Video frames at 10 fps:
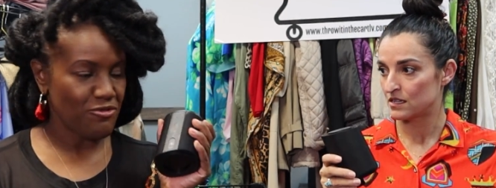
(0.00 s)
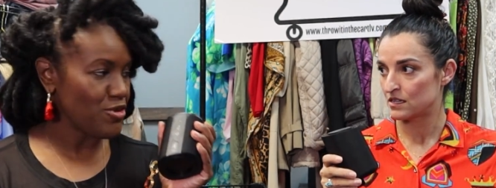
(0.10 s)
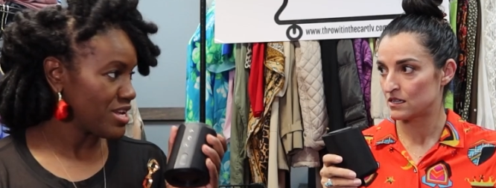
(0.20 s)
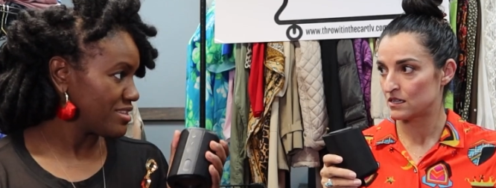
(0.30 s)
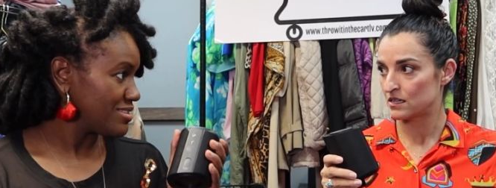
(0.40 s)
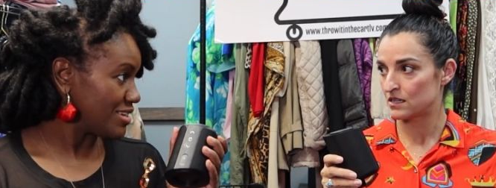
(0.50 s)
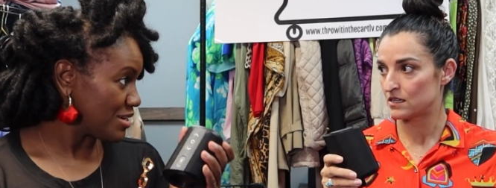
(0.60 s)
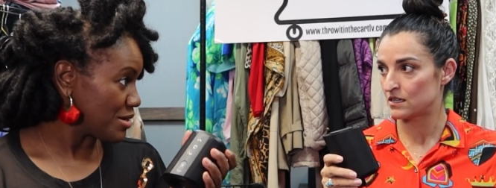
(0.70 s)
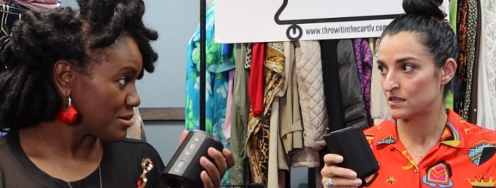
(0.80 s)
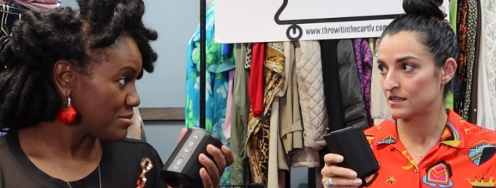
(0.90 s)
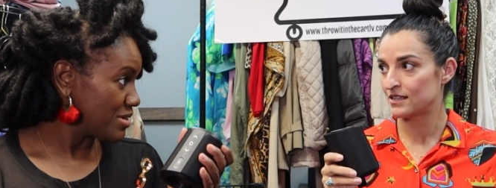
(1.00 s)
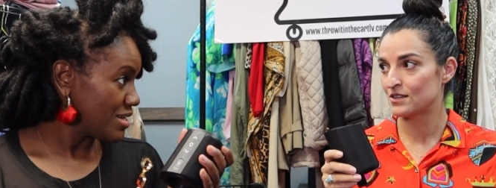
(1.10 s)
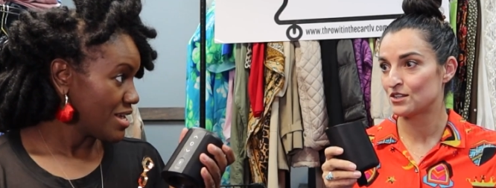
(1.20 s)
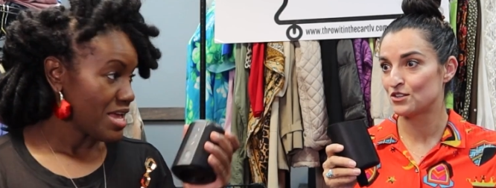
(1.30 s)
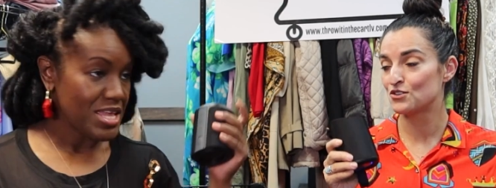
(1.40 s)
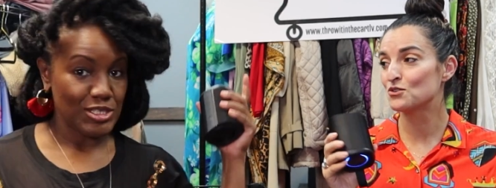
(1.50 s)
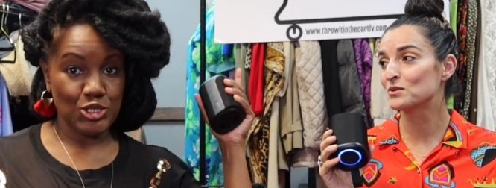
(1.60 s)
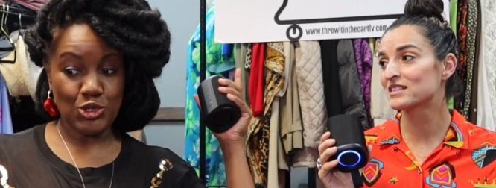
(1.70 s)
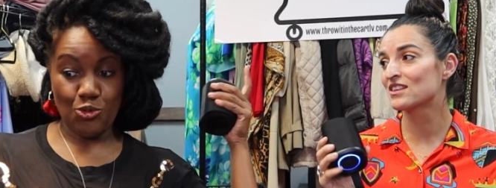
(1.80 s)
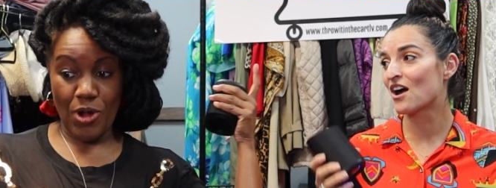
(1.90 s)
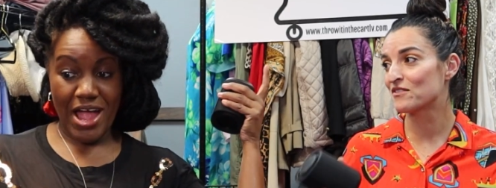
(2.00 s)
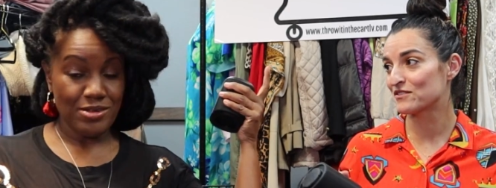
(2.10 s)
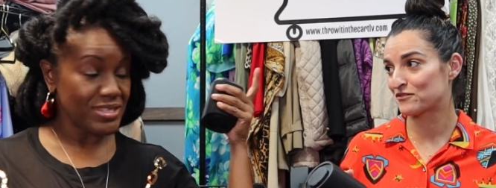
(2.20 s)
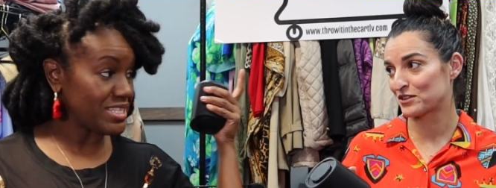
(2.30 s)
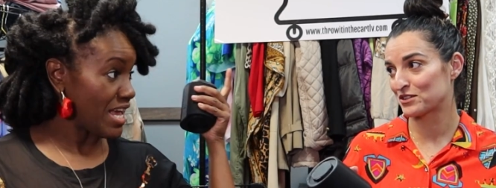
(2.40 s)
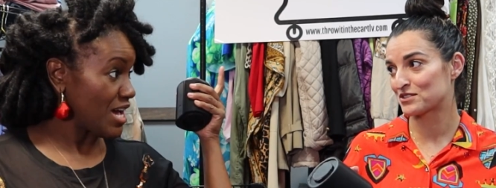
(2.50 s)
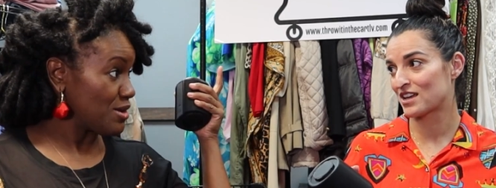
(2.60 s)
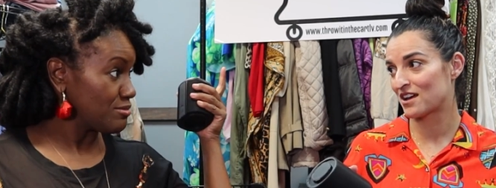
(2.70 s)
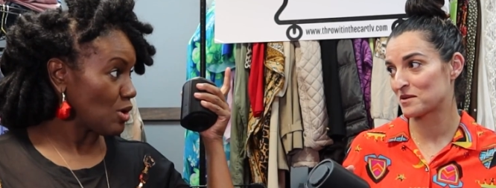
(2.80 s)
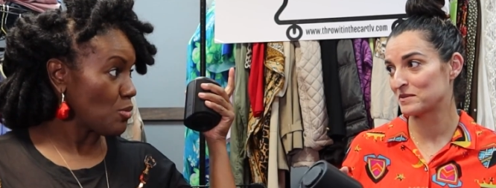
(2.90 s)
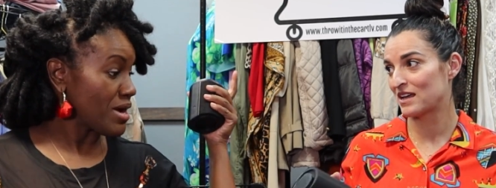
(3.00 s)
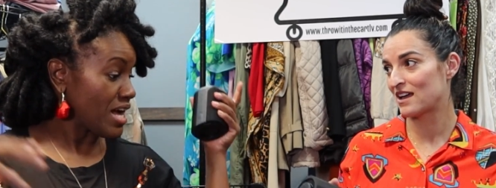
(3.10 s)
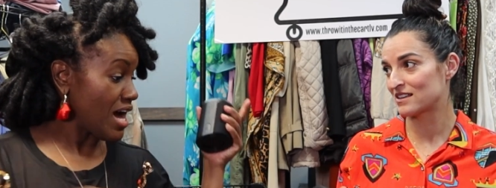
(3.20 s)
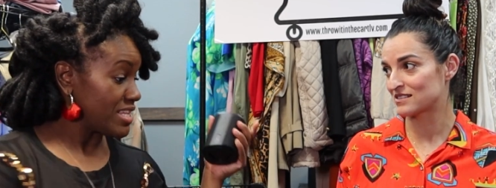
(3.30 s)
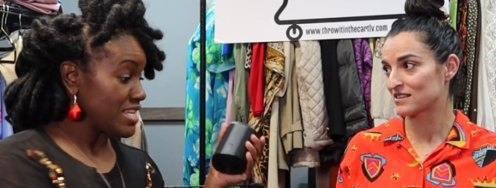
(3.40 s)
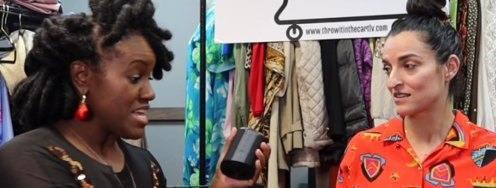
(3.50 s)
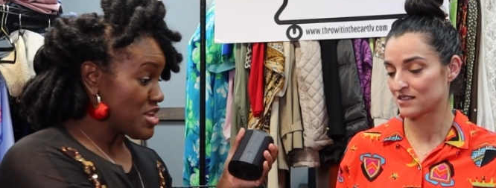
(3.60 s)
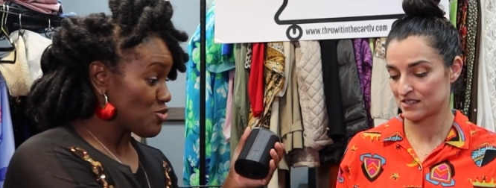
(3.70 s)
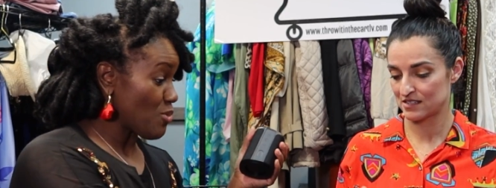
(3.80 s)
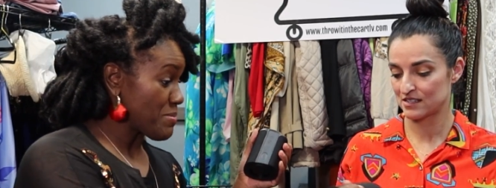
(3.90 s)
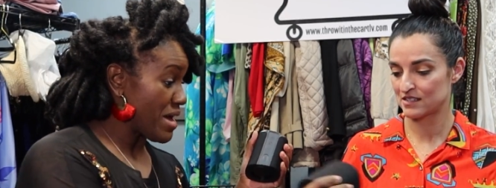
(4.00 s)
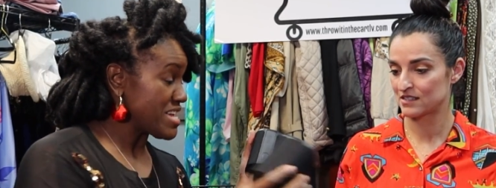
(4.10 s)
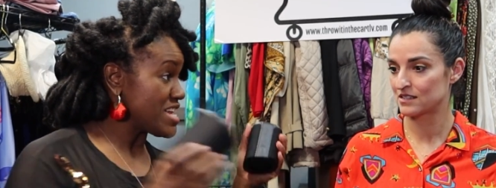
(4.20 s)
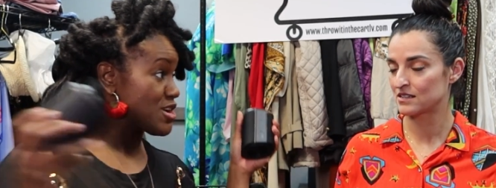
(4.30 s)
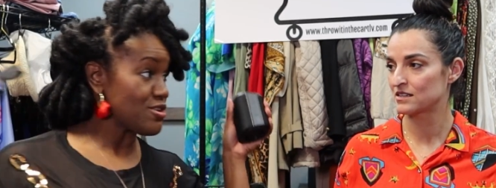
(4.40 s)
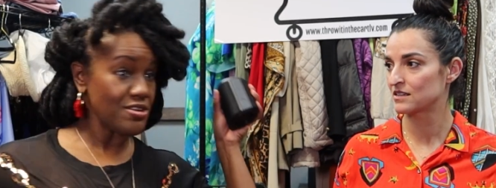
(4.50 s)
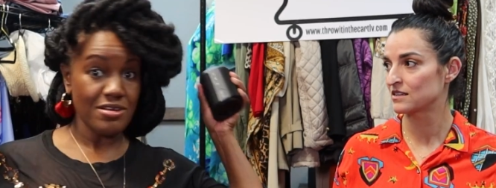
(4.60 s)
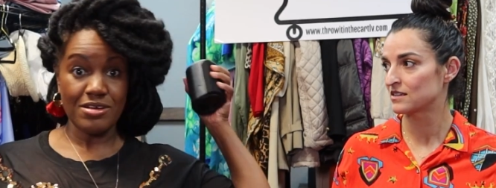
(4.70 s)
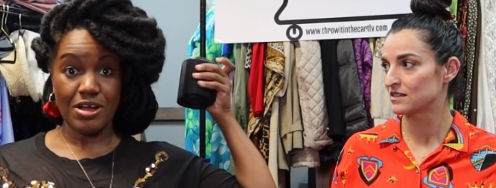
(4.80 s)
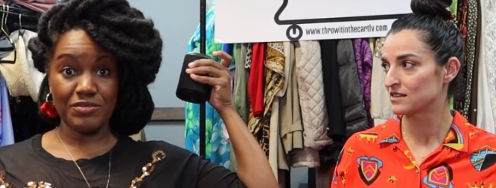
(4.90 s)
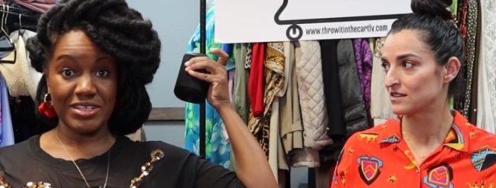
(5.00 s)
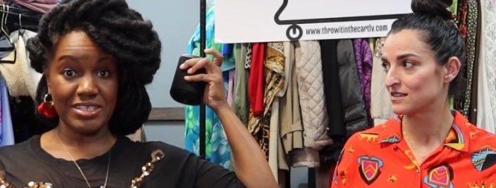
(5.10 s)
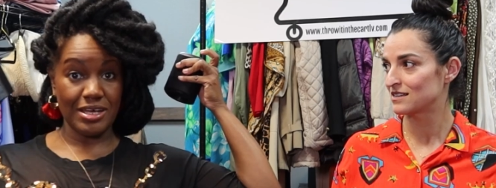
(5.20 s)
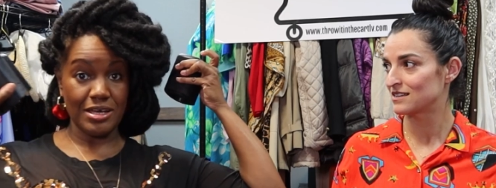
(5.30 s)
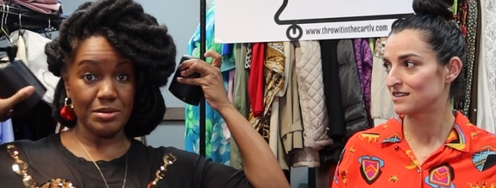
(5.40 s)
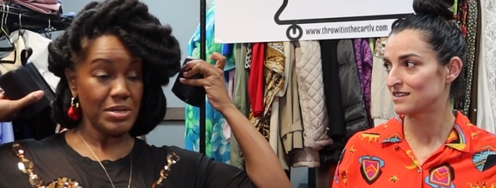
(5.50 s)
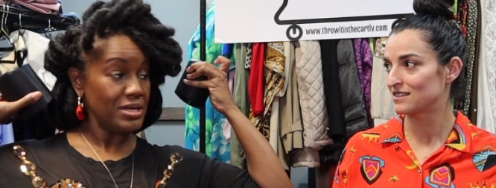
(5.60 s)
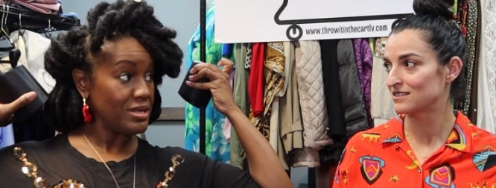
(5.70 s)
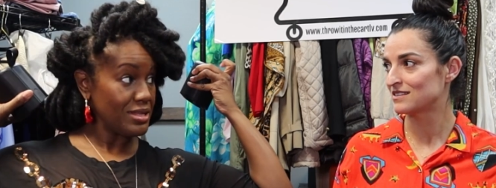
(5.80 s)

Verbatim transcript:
Speaker 1: freaking tub. You would love it for sound. Your tub. Oh my yes. god, each by my ear of the tub.